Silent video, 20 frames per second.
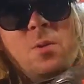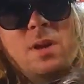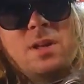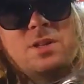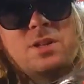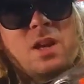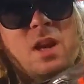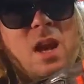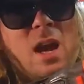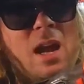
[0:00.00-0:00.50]

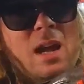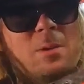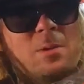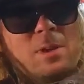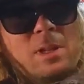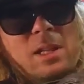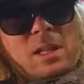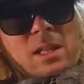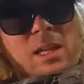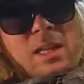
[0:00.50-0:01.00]
which I
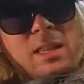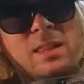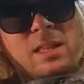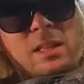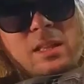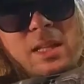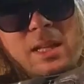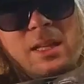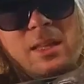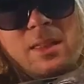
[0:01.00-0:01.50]
really like
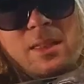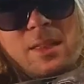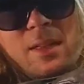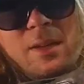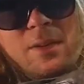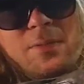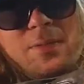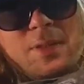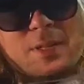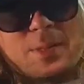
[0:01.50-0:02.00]
the length
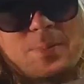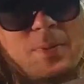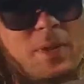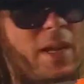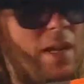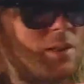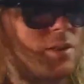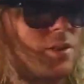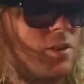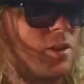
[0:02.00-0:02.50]
of this
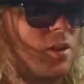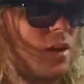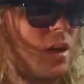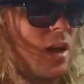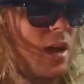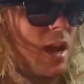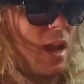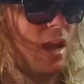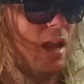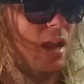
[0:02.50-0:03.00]
blaster.
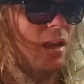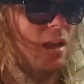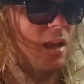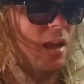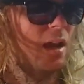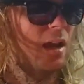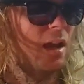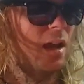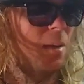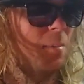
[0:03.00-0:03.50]
And
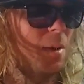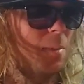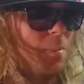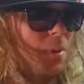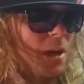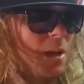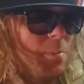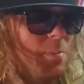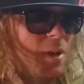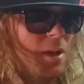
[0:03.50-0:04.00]
my
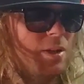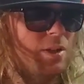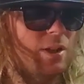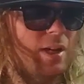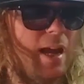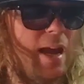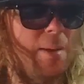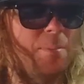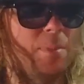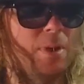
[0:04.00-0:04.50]
buddy Ben
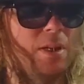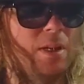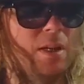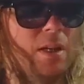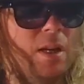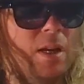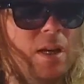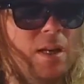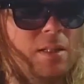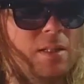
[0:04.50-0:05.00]

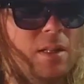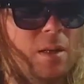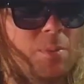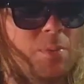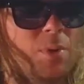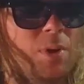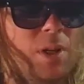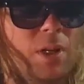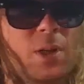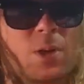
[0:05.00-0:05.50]
Chapman did a
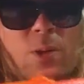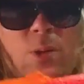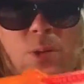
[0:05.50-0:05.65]
pretty